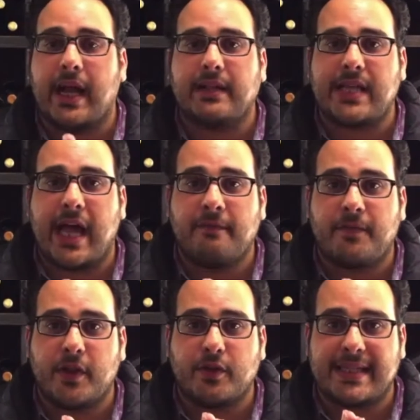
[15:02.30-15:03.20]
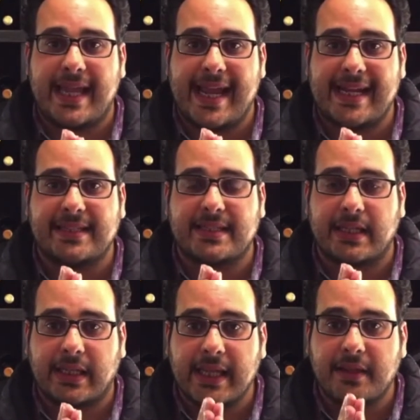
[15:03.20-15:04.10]
time for those tannins to
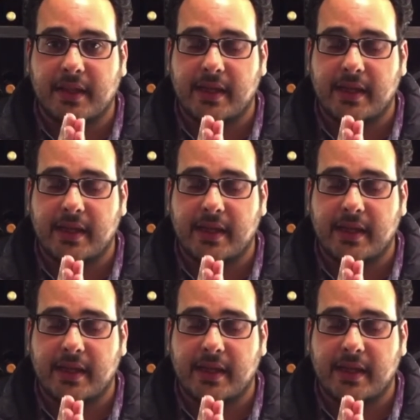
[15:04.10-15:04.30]
lengthen.